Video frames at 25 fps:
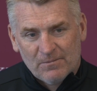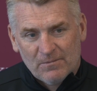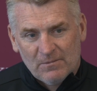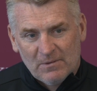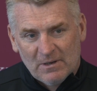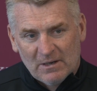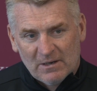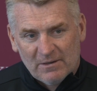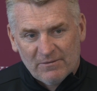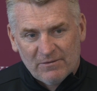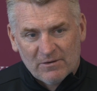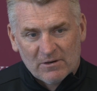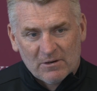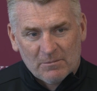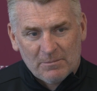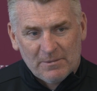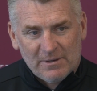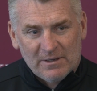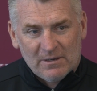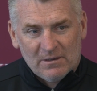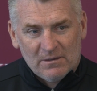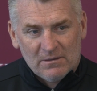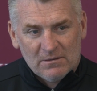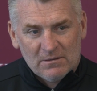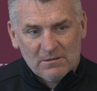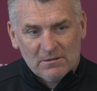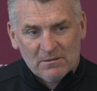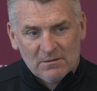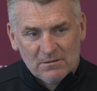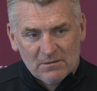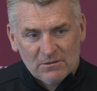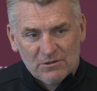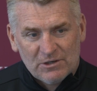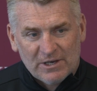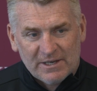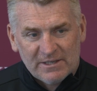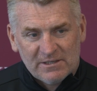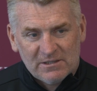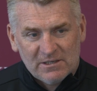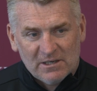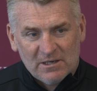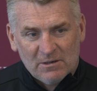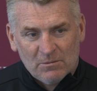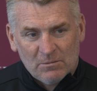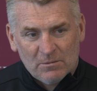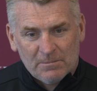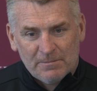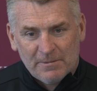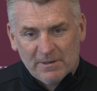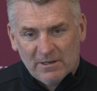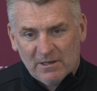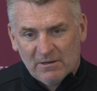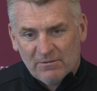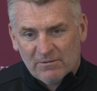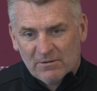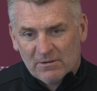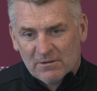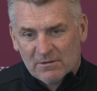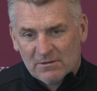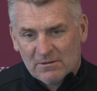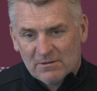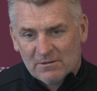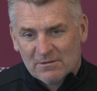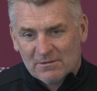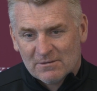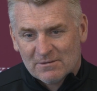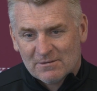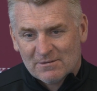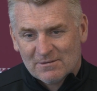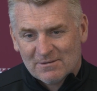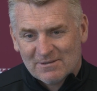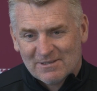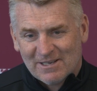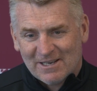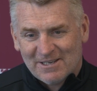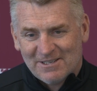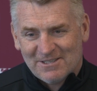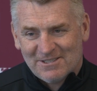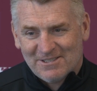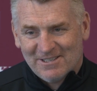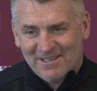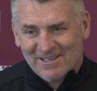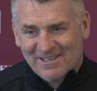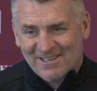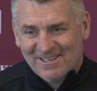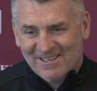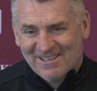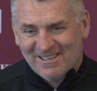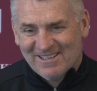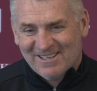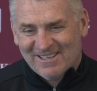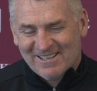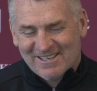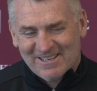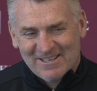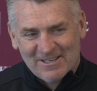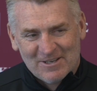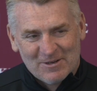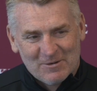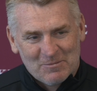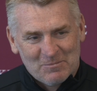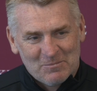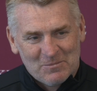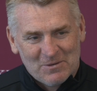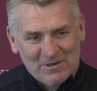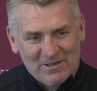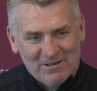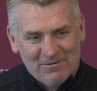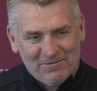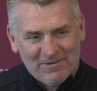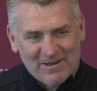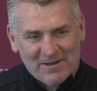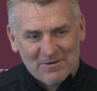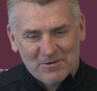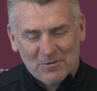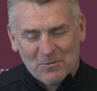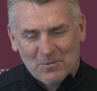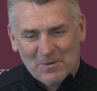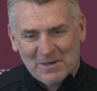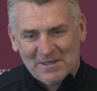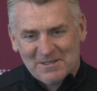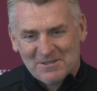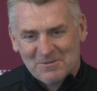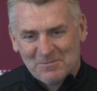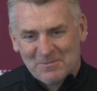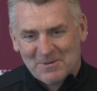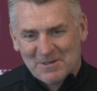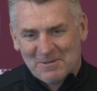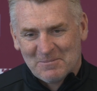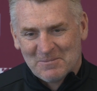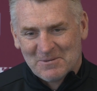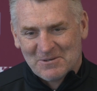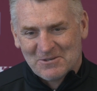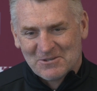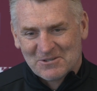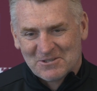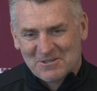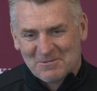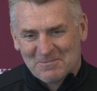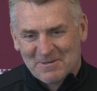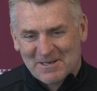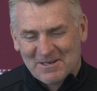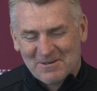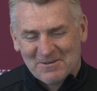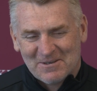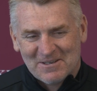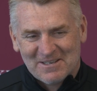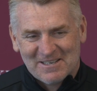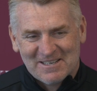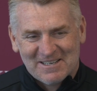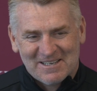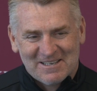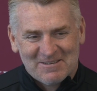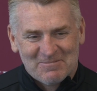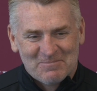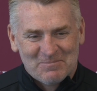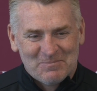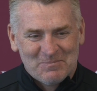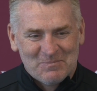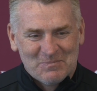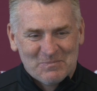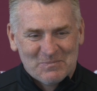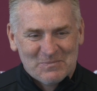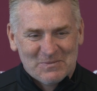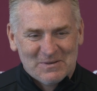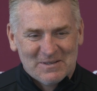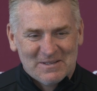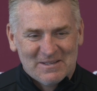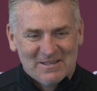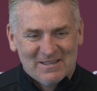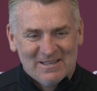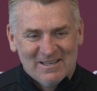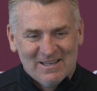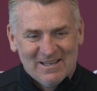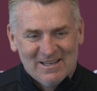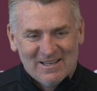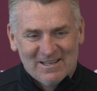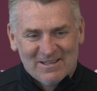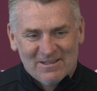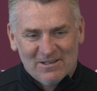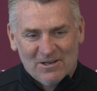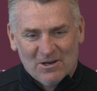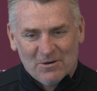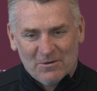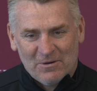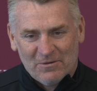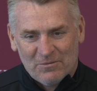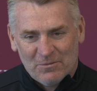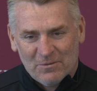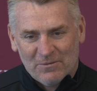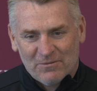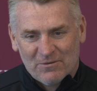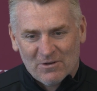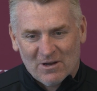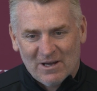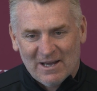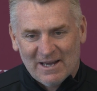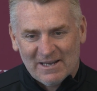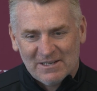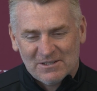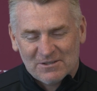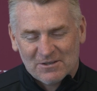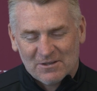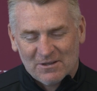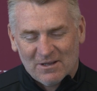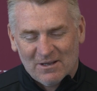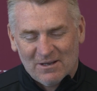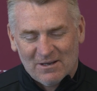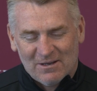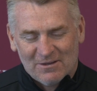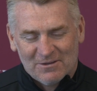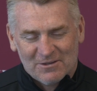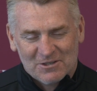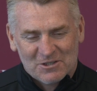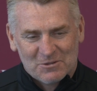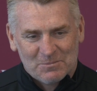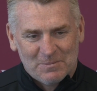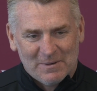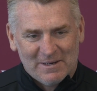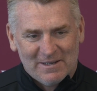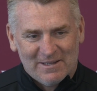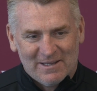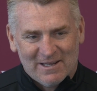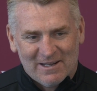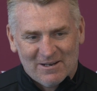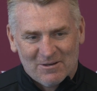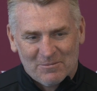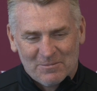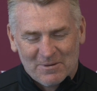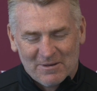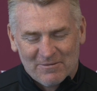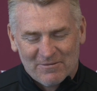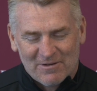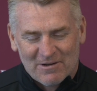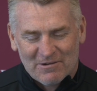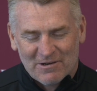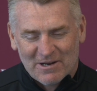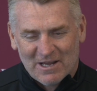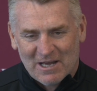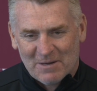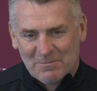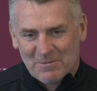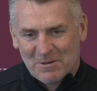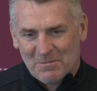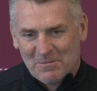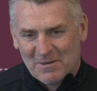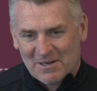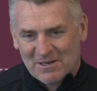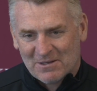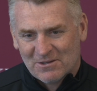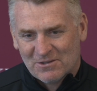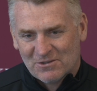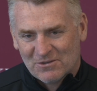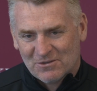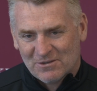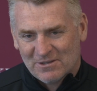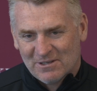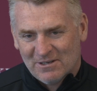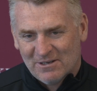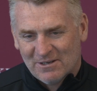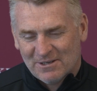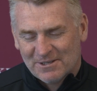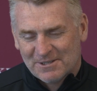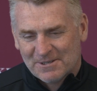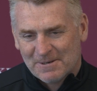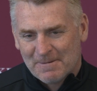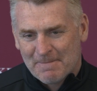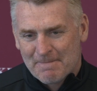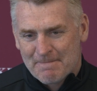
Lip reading: Well, if I'd have beat JT, it would be even tastier. But he found a way to beat me just about. But no, if we've got 8 on the spin, then I'll be a very happy man Sunday night.